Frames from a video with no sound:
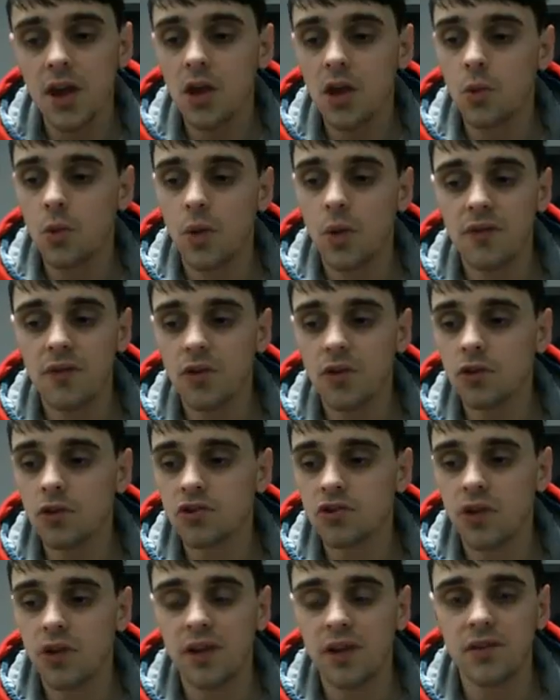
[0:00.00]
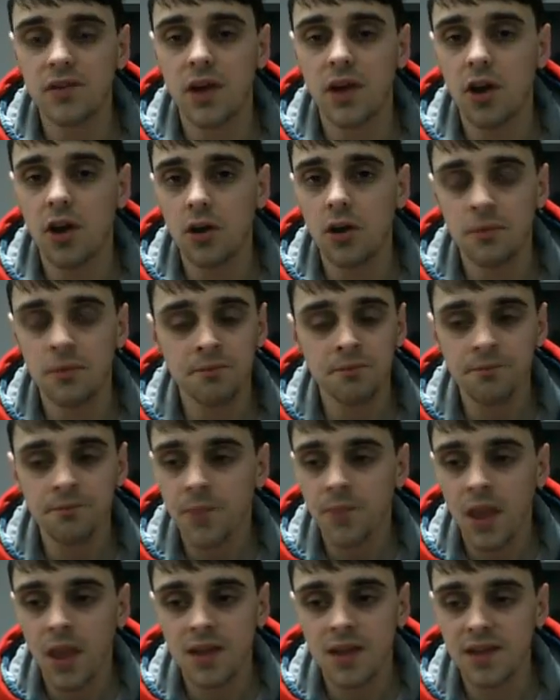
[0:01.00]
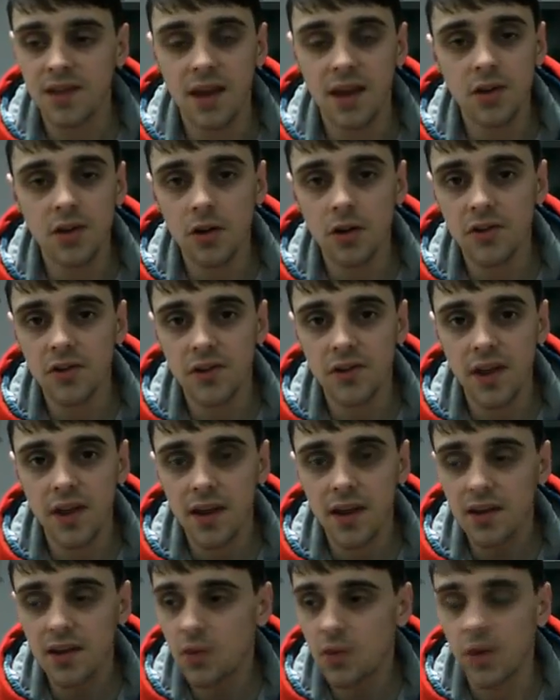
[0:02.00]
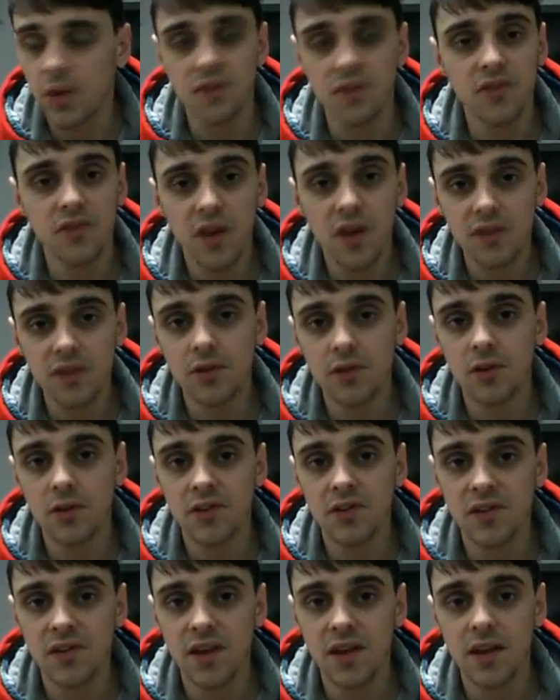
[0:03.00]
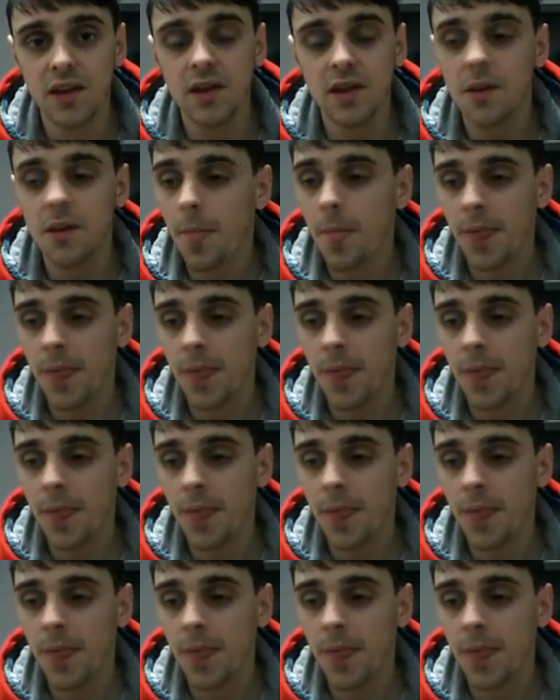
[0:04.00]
whether you're trying to earn $10 a day, $25 a day,